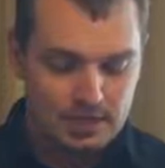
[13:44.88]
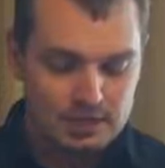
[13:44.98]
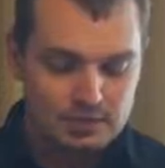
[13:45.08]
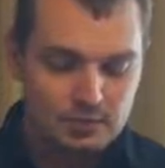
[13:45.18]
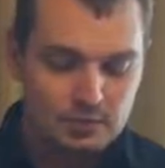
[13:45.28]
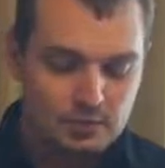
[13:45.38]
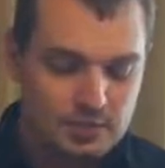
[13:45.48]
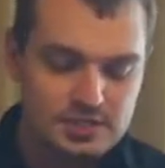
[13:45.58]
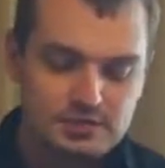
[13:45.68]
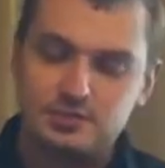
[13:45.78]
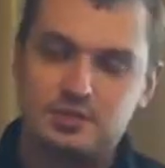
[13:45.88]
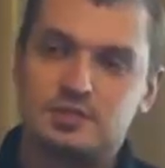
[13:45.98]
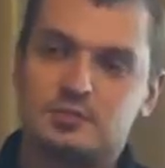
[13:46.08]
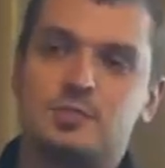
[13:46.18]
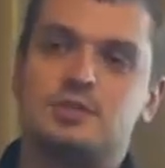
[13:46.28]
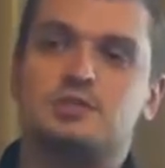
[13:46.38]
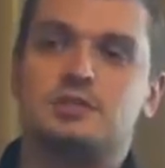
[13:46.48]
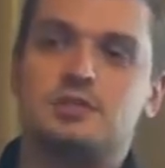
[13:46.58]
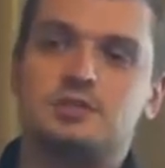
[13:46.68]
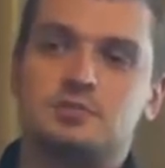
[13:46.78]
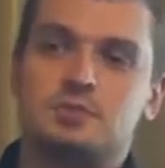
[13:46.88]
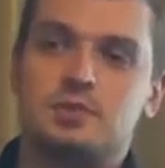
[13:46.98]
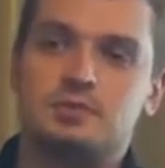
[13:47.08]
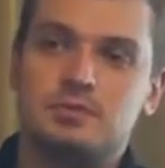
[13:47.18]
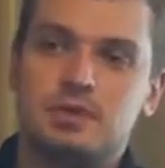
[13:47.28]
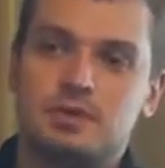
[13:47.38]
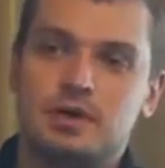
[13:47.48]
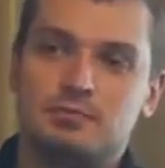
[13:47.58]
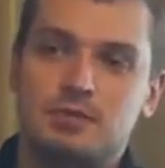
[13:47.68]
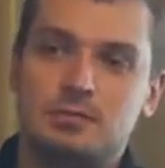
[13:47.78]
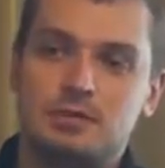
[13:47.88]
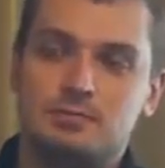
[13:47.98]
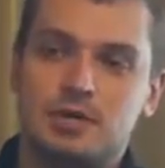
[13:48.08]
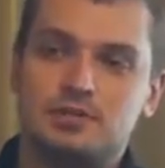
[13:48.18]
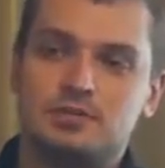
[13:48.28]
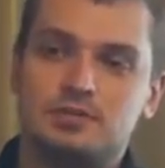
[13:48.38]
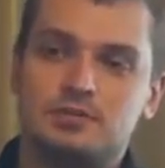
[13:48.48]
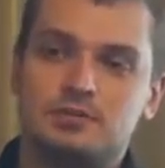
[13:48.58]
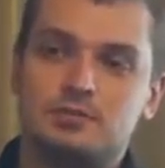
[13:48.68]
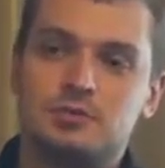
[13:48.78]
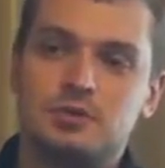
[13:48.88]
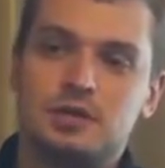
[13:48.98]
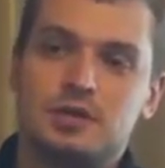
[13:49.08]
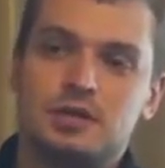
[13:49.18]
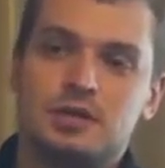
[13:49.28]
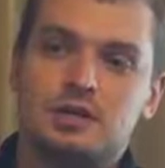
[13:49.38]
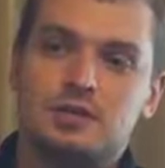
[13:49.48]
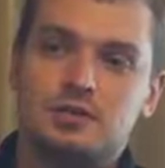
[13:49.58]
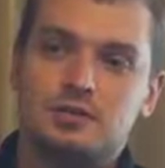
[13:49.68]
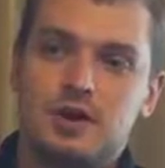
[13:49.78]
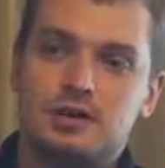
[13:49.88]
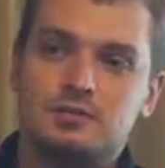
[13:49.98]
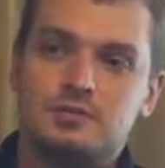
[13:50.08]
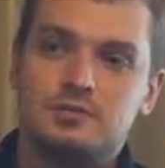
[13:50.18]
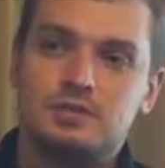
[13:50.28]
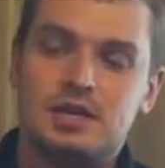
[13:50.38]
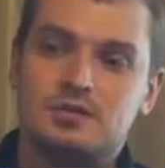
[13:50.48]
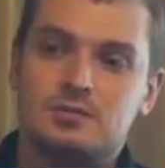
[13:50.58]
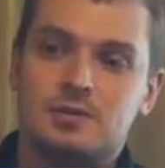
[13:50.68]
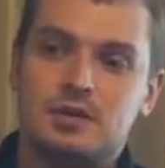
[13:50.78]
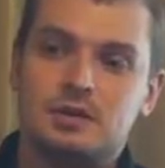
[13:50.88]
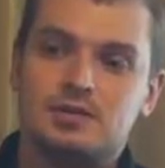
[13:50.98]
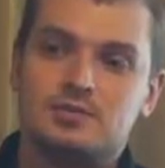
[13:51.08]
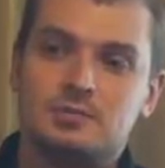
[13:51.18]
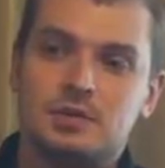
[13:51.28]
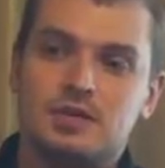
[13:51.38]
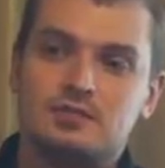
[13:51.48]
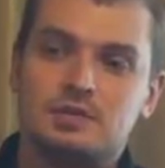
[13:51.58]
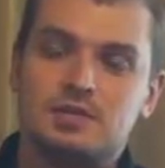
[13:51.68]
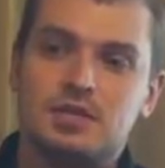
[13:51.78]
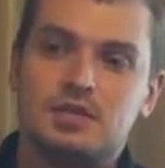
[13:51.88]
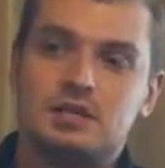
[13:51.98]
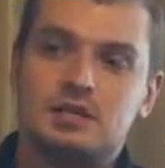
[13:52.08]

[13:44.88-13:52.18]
Is there a reason for this omission? Has there been, kind of public pressure to not use that terminology from the government side?